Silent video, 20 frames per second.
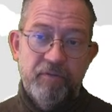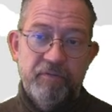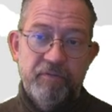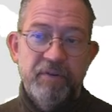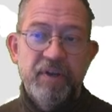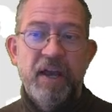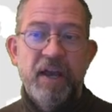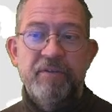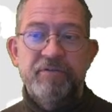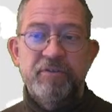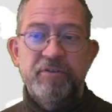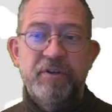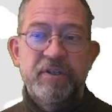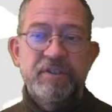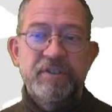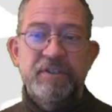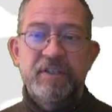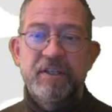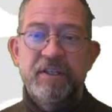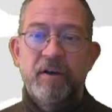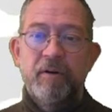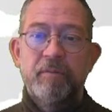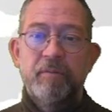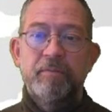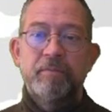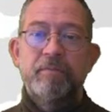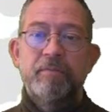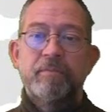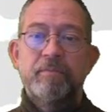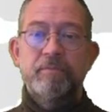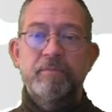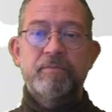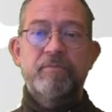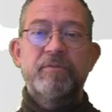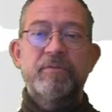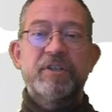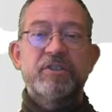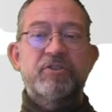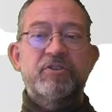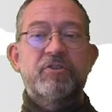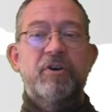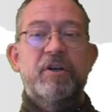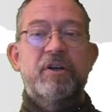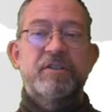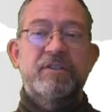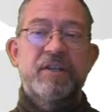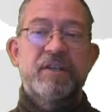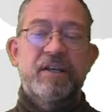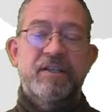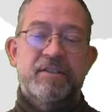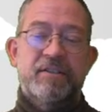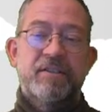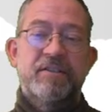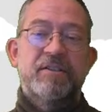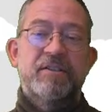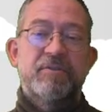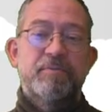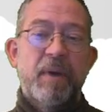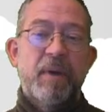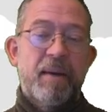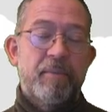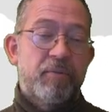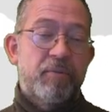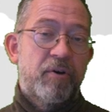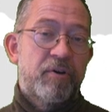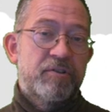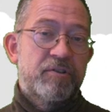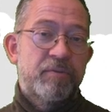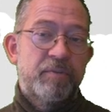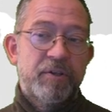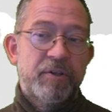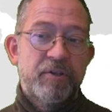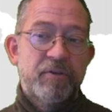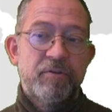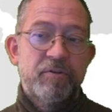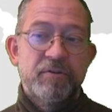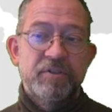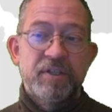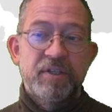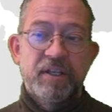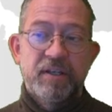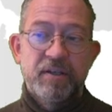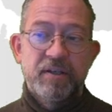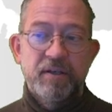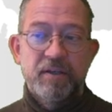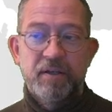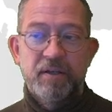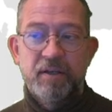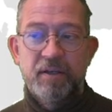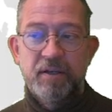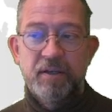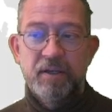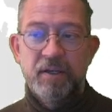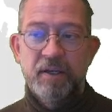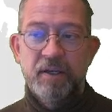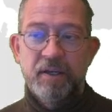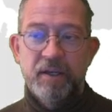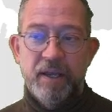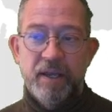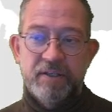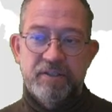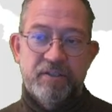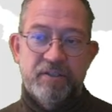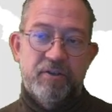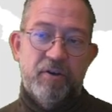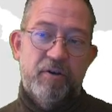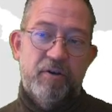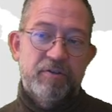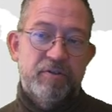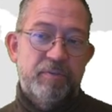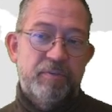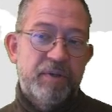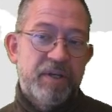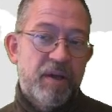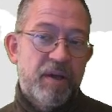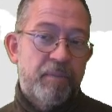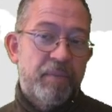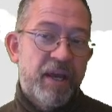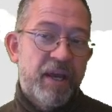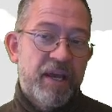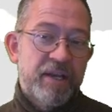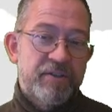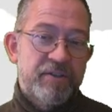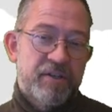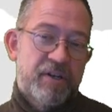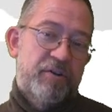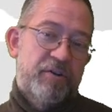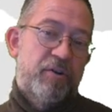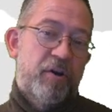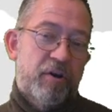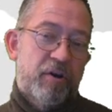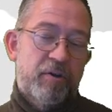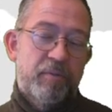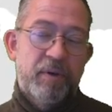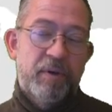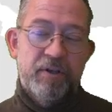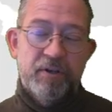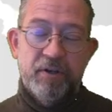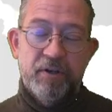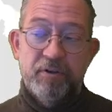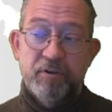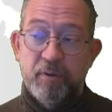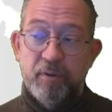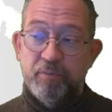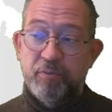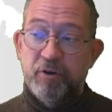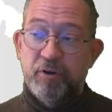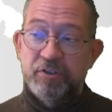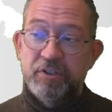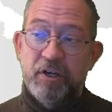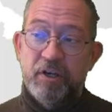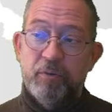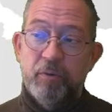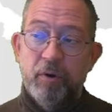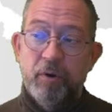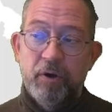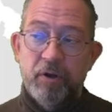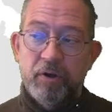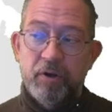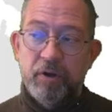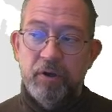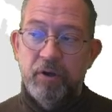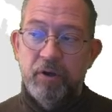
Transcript: we have to consider hmm, which context is this map going to be used in. Is it going to be a page in a document, a project work,